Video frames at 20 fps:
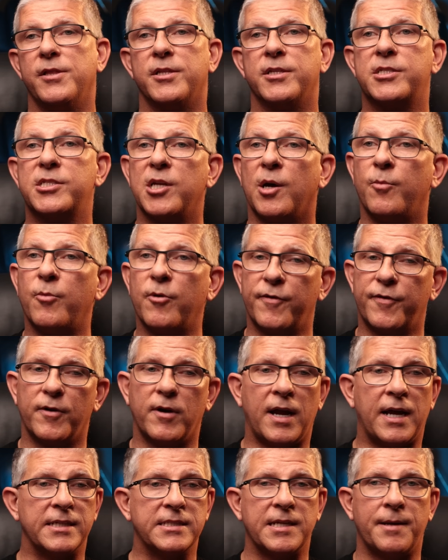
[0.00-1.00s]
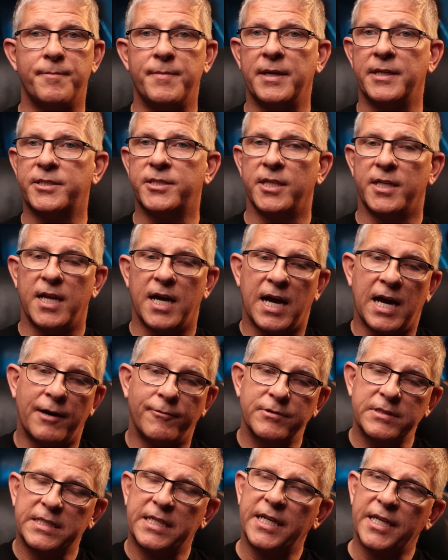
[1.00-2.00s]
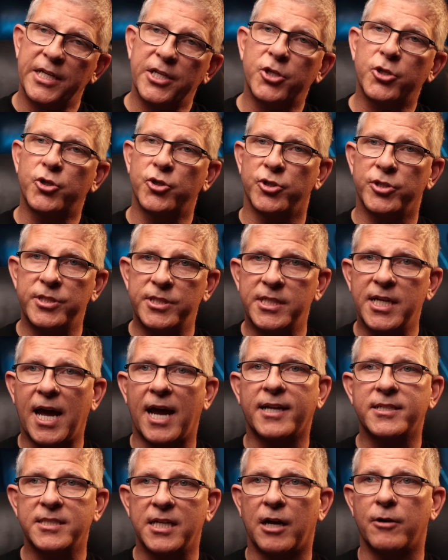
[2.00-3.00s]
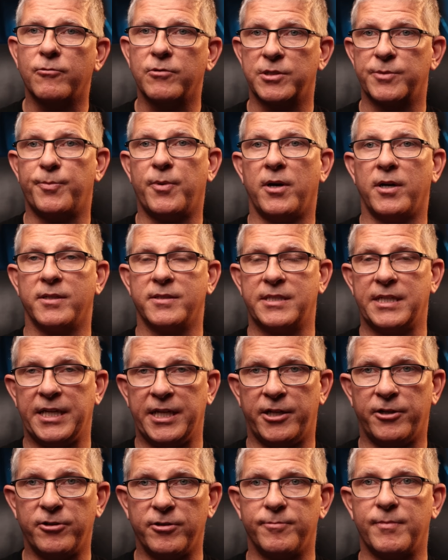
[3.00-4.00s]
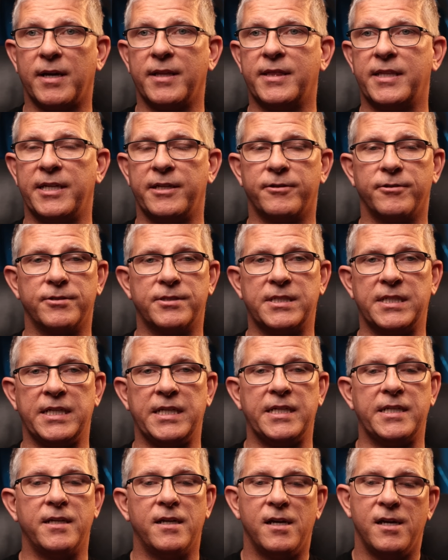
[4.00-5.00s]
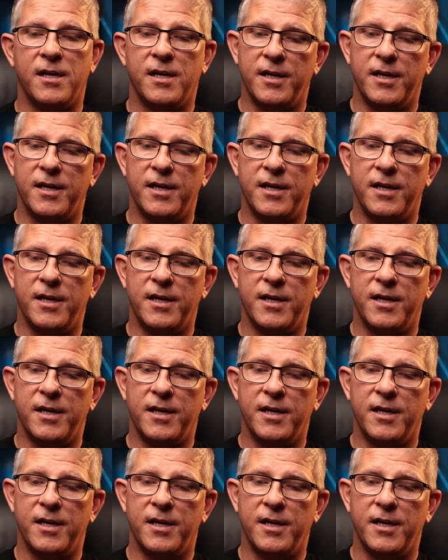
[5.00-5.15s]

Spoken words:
The subwoofer, as I mentioned, I was getting good tactile response here in my theater seat.